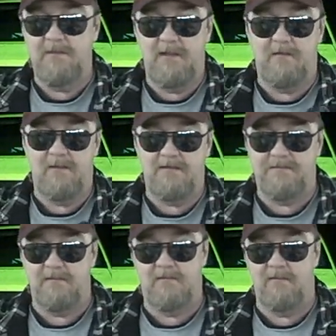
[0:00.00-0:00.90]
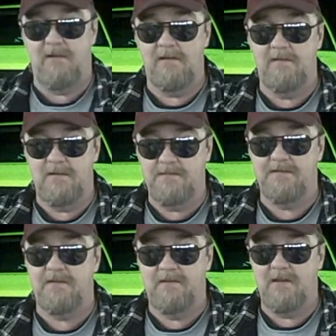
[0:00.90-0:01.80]
you be interested in trading? He
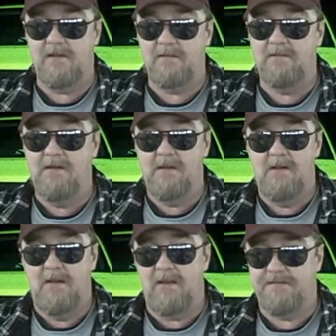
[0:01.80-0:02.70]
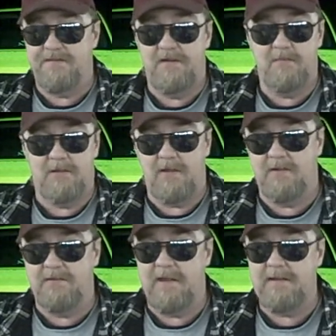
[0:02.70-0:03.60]
said, yeah. I sent him my
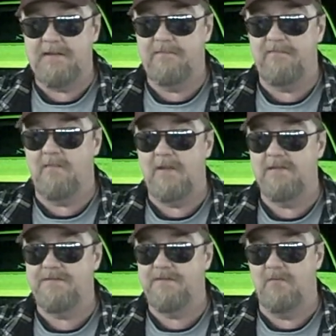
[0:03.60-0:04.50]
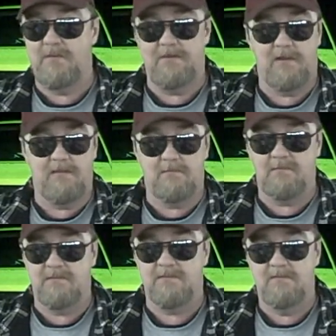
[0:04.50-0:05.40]
contact information. We
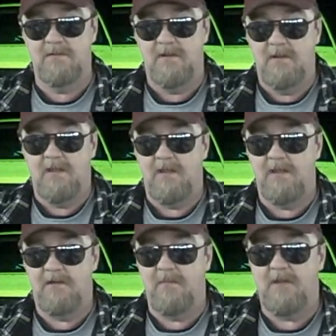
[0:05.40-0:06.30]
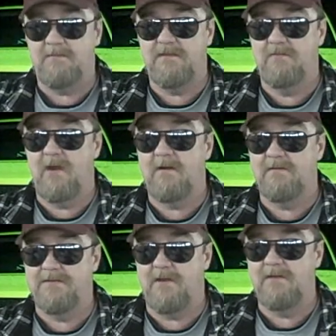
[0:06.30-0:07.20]
talked, and about 2
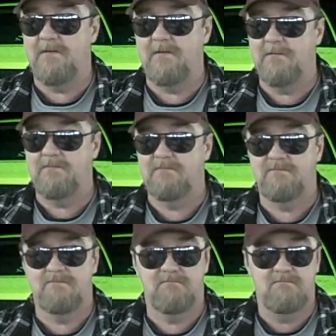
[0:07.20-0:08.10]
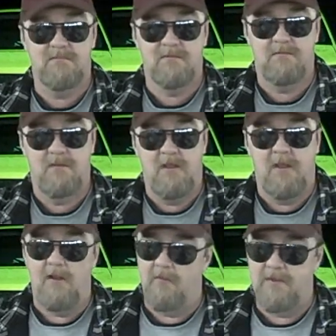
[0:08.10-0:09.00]
hours later,
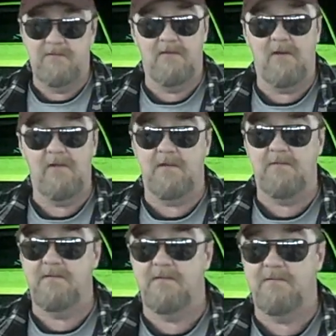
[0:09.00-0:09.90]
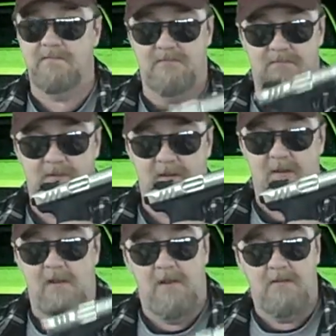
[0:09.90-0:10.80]
we'd trade it.
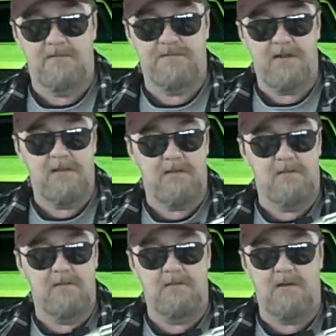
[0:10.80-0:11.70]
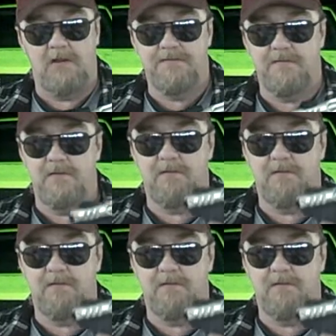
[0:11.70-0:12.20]
Let's take a closer